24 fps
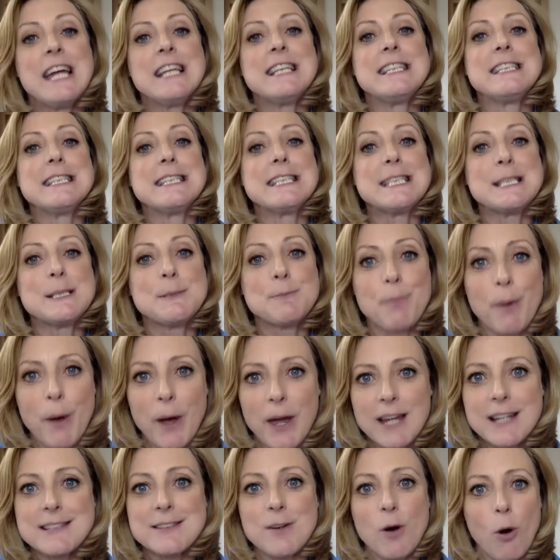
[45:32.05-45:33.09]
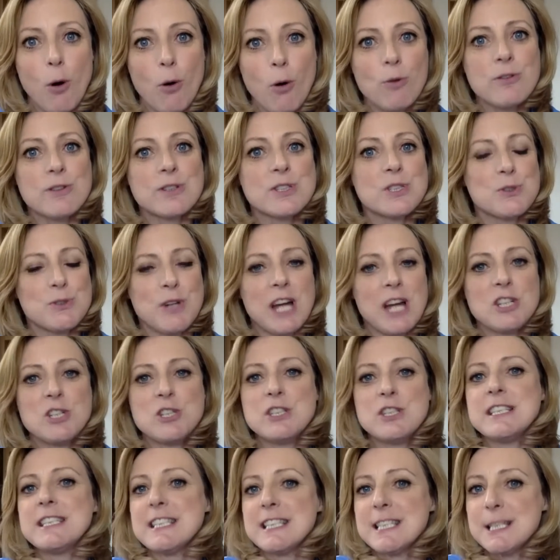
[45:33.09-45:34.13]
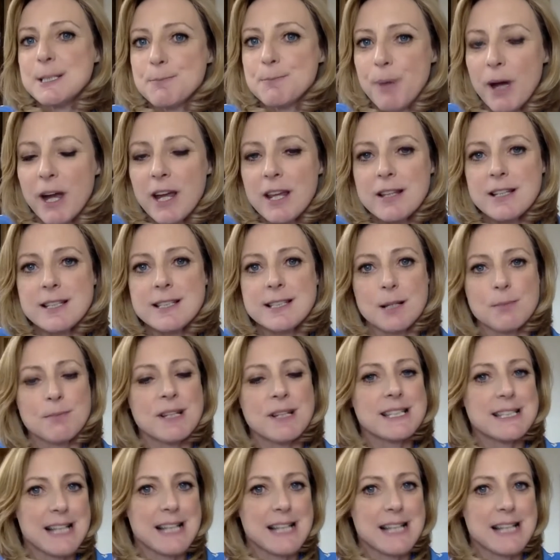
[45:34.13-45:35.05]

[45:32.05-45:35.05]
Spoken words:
Despite all the strategies, despite the summits,